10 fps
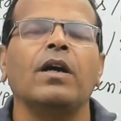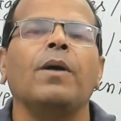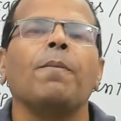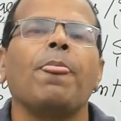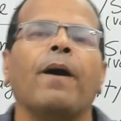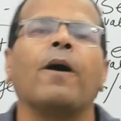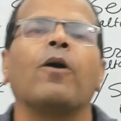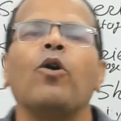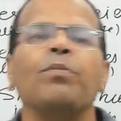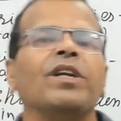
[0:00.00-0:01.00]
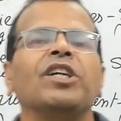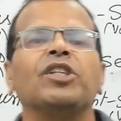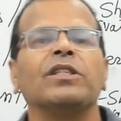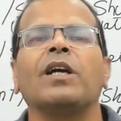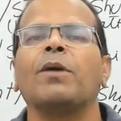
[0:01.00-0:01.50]
combinations
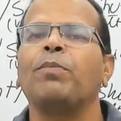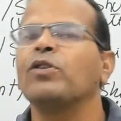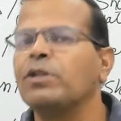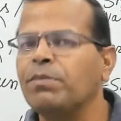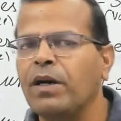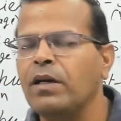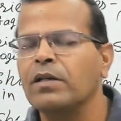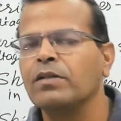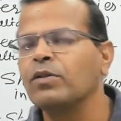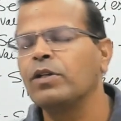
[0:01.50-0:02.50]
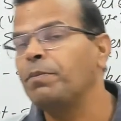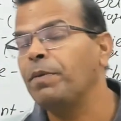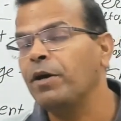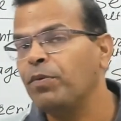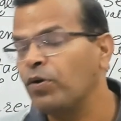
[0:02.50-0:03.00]
are possible. So depending
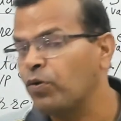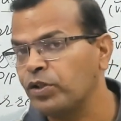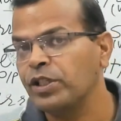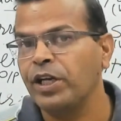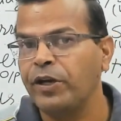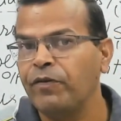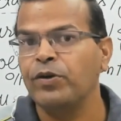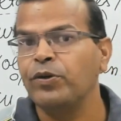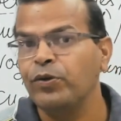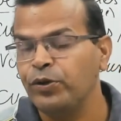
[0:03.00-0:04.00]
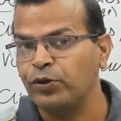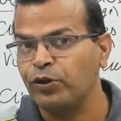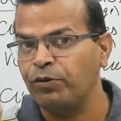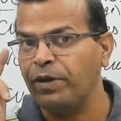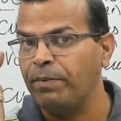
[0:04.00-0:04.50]
upon question given to you, you should be
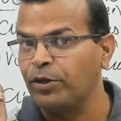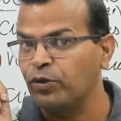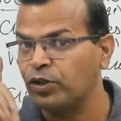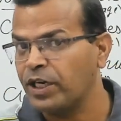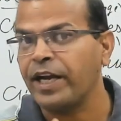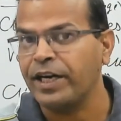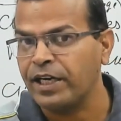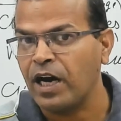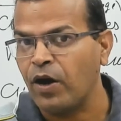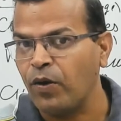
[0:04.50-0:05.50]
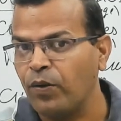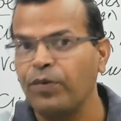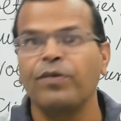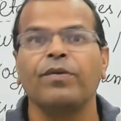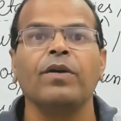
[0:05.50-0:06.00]
able to strike it now,
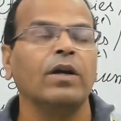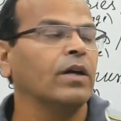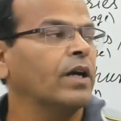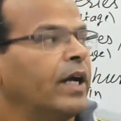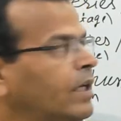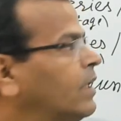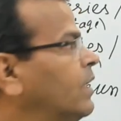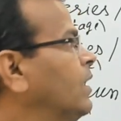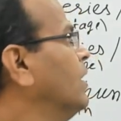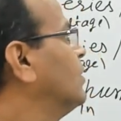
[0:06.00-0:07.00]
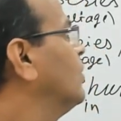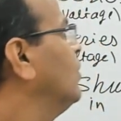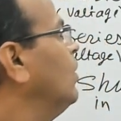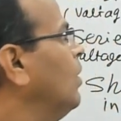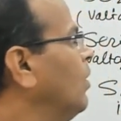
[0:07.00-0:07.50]
right? So
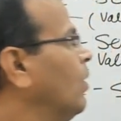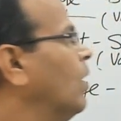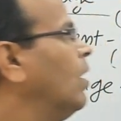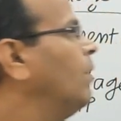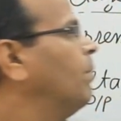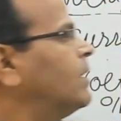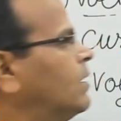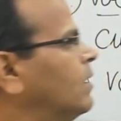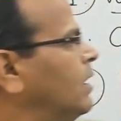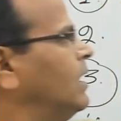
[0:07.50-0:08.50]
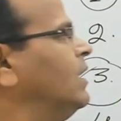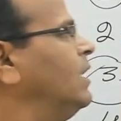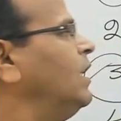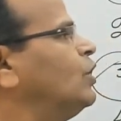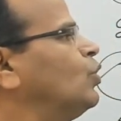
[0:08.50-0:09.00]
but in these
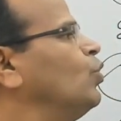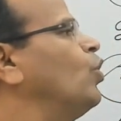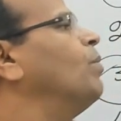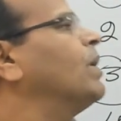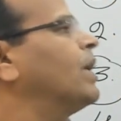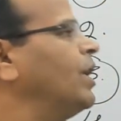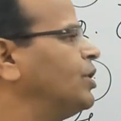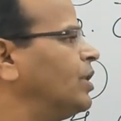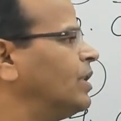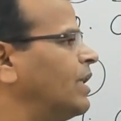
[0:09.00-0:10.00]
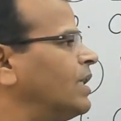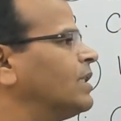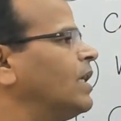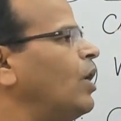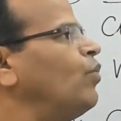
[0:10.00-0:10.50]
two nomenclature, that is
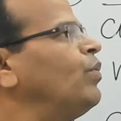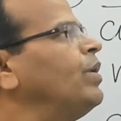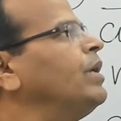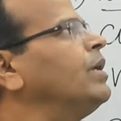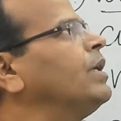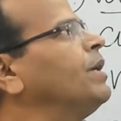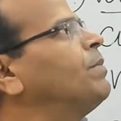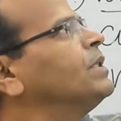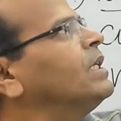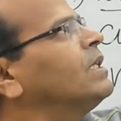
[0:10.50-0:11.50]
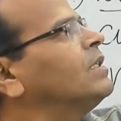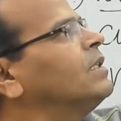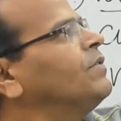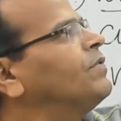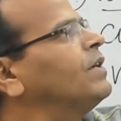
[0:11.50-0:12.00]
how we represent the
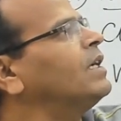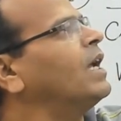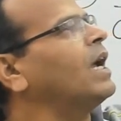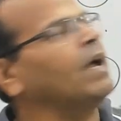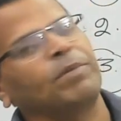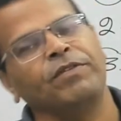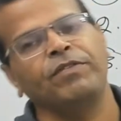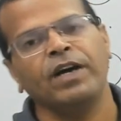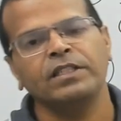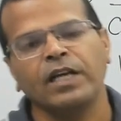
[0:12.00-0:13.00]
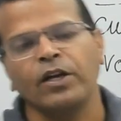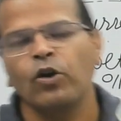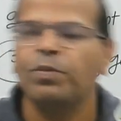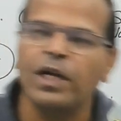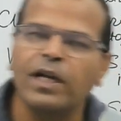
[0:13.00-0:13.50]
different amplifiers. I hope the
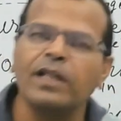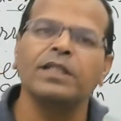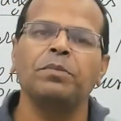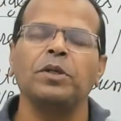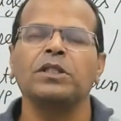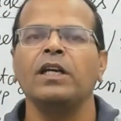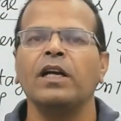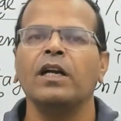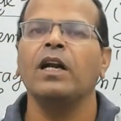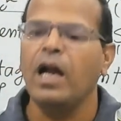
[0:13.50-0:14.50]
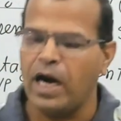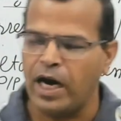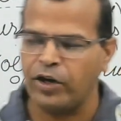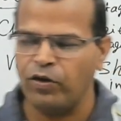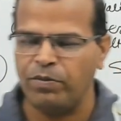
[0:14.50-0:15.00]
concept is clear and you
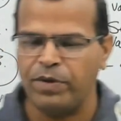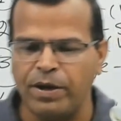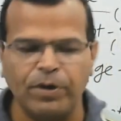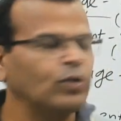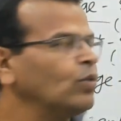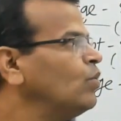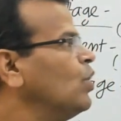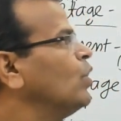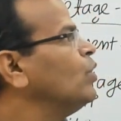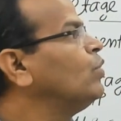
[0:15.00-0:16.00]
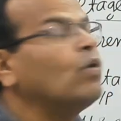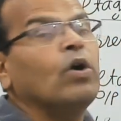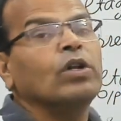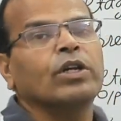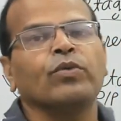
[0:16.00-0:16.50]
will be able to do all the
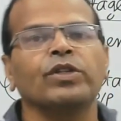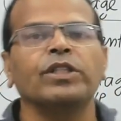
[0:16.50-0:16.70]
questions